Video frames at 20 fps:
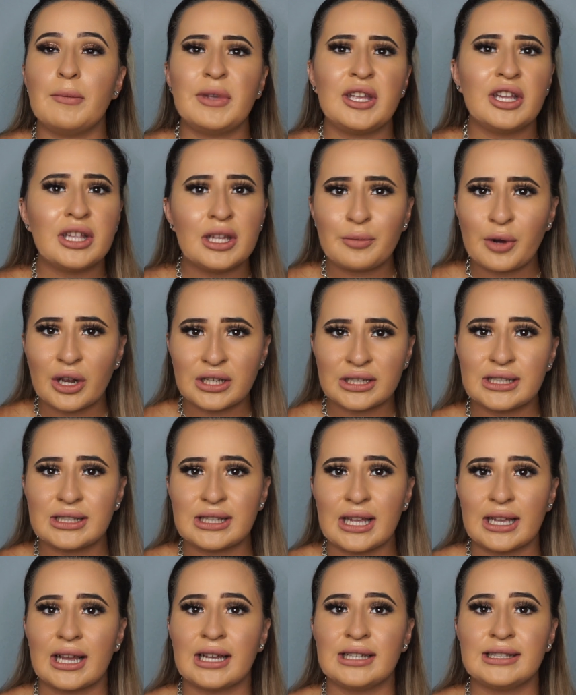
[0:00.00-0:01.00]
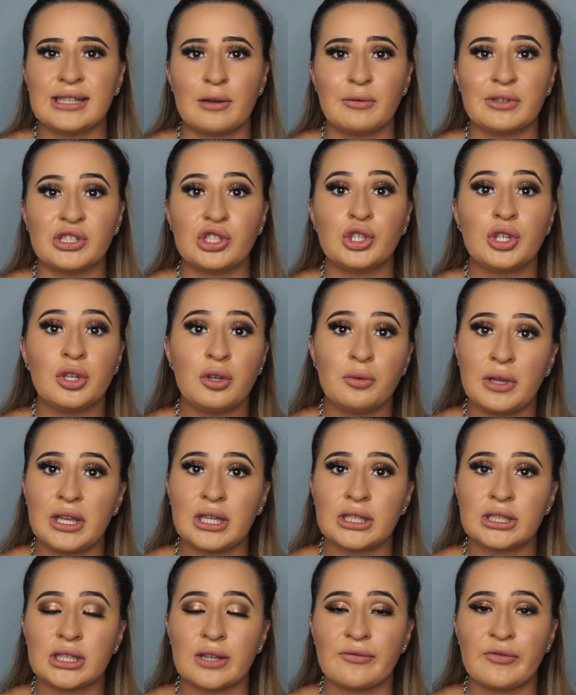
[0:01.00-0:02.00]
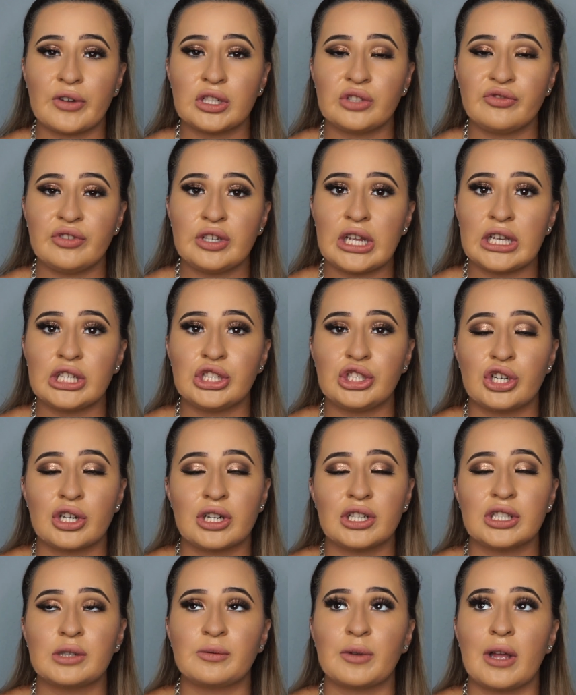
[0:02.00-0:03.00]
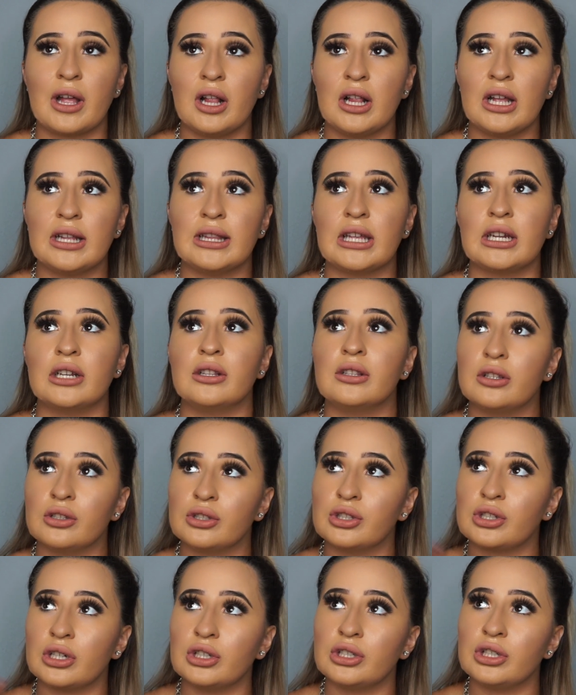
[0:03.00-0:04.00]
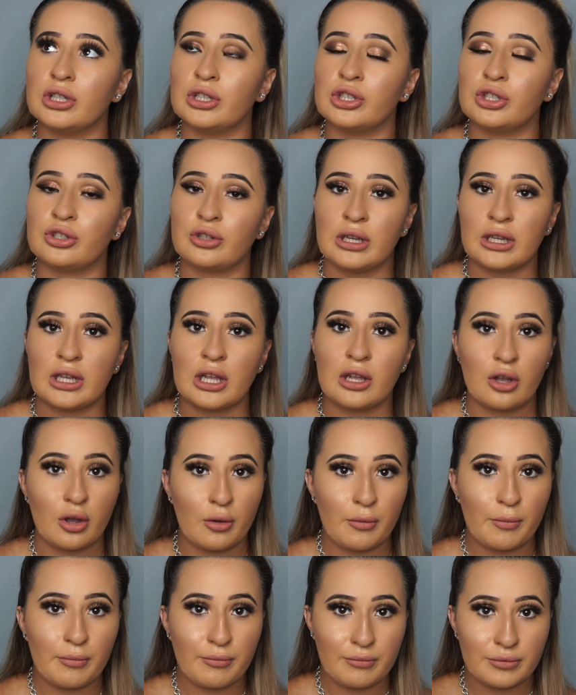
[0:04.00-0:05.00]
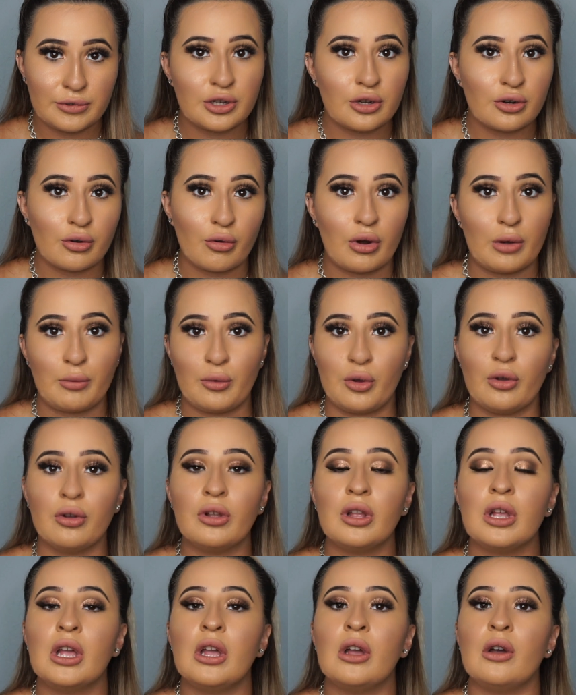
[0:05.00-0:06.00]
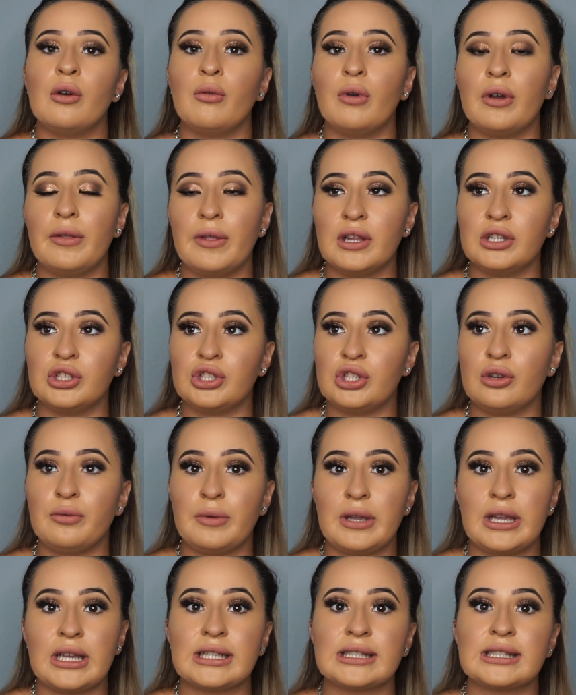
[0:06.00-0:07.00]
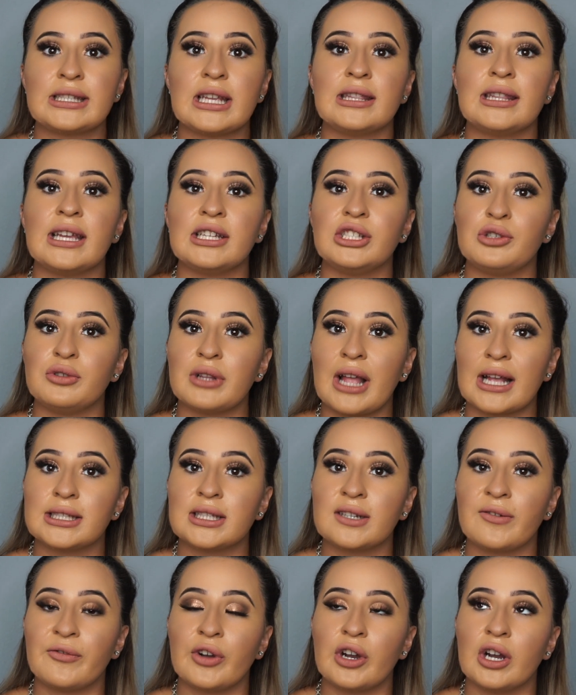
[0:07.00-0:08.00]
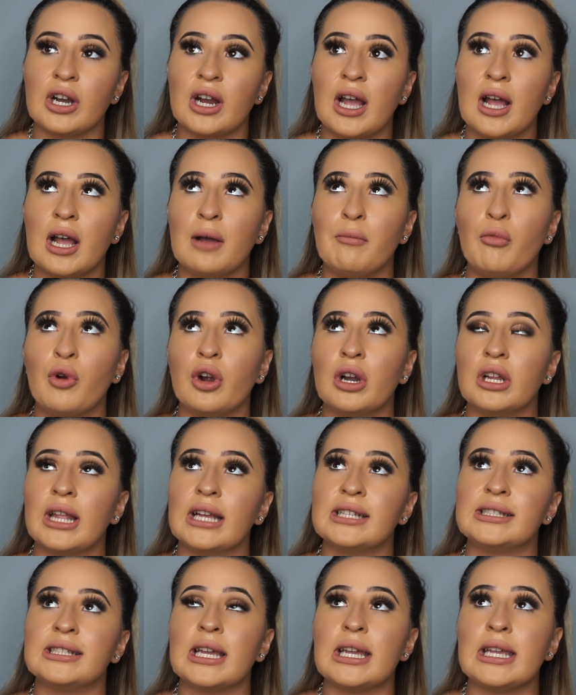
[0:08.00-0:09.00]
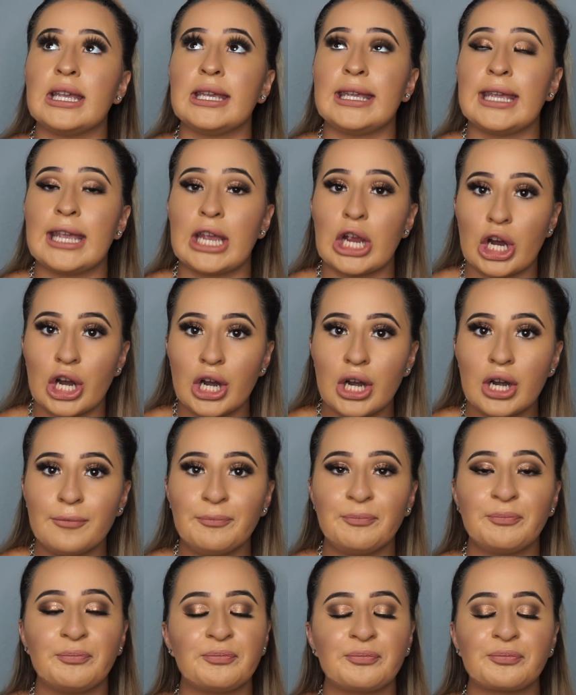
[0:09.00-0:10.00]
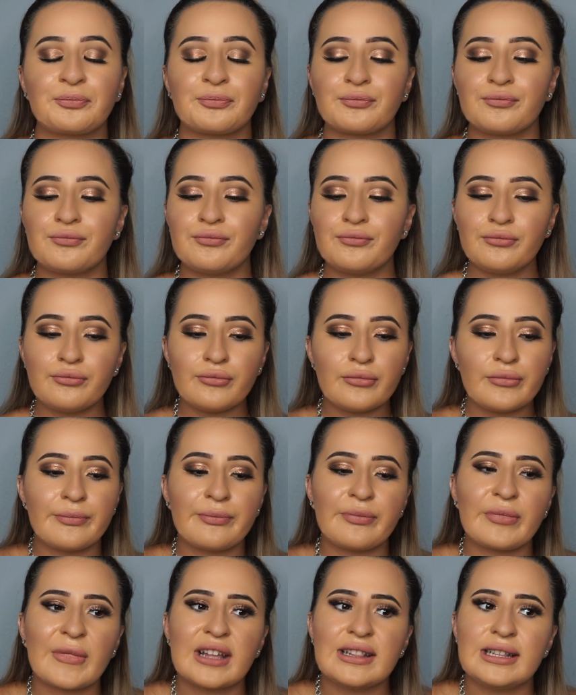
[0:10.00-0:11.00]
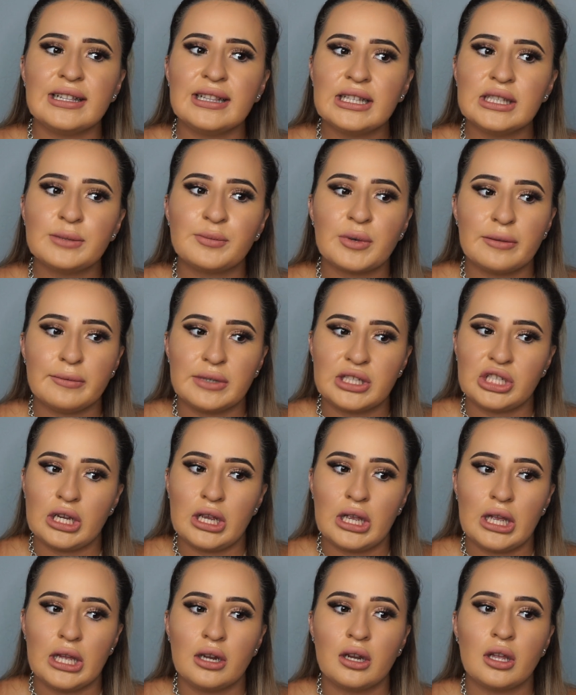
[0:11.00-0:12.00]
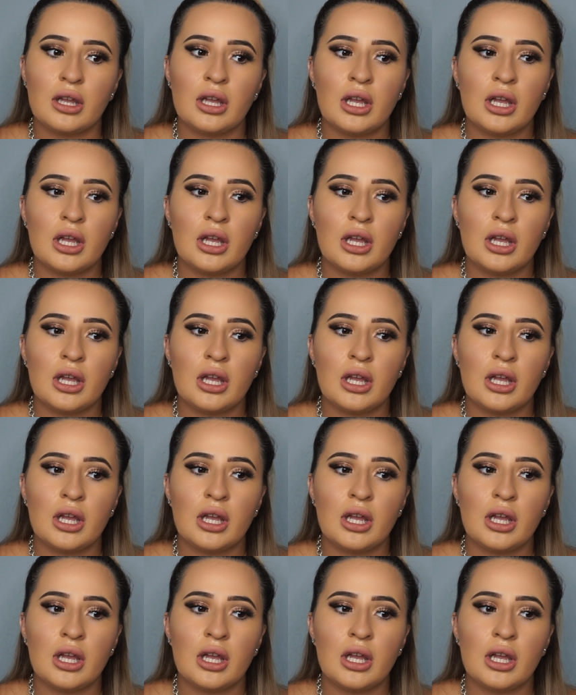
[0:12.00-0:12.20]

Healing process, like I said, was 2 weeks. The first few days you're gonna swell and then they'll start to shrink and go to normal within 2 weeks. They do last for more or less a year. I think that's pretty much it.